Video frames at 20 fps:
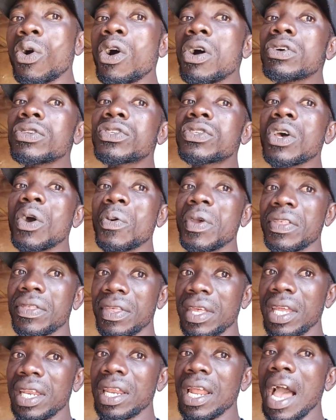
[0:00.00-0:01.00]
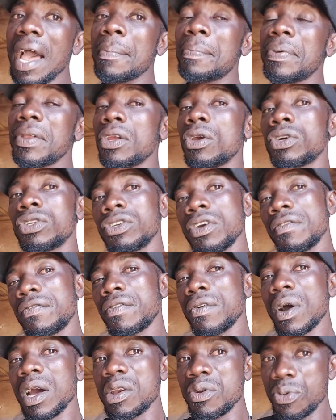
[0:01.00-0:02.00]
Also within a period
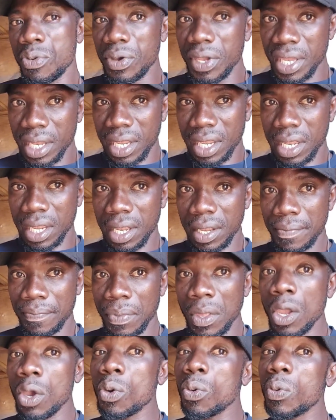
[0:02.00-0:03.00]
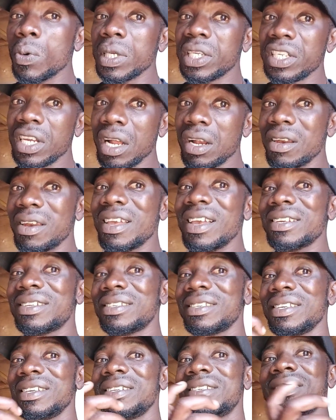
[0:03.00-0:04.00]
of 1 week, we shall
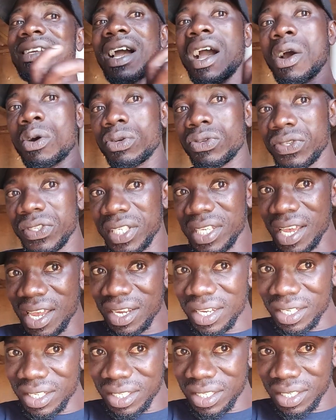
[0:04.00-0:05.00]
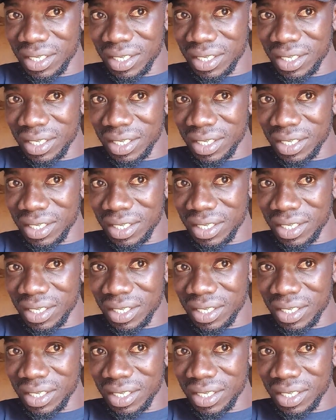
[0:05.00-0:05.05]
let it outside